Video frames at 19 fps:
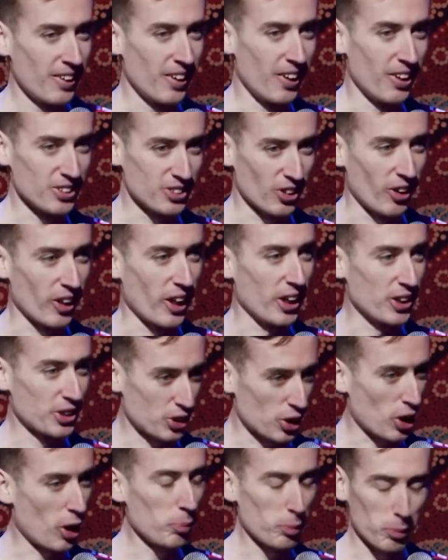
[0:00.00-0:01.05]
I was like, as
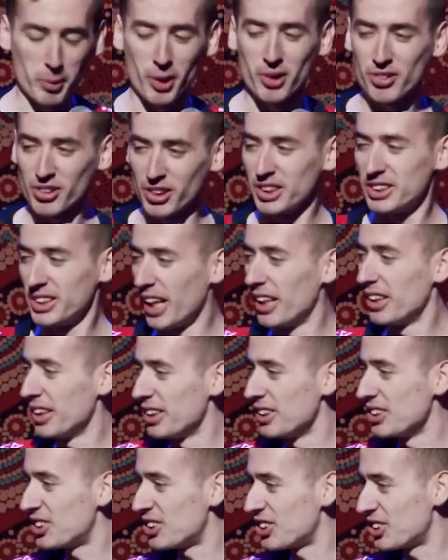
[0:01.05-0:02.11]
complimenting as that
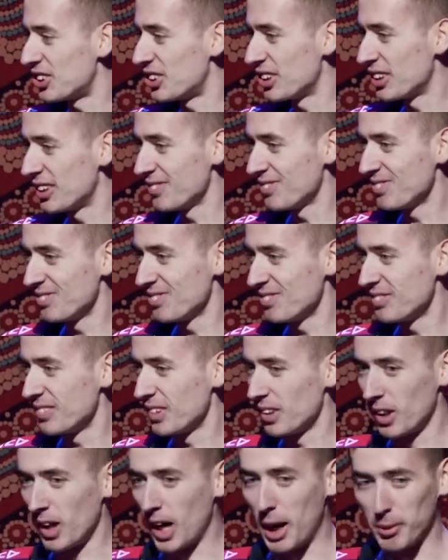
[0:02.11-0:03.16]
is,
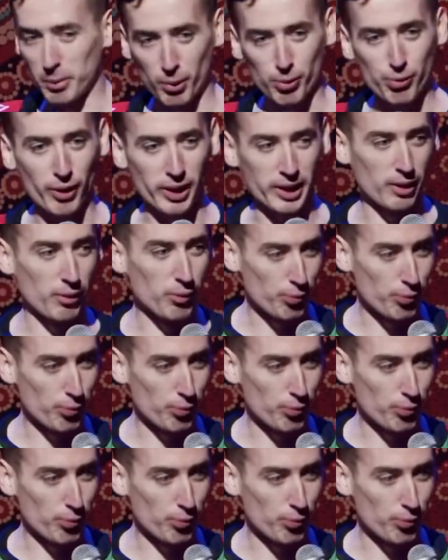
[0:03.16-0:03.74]
I'm a fucking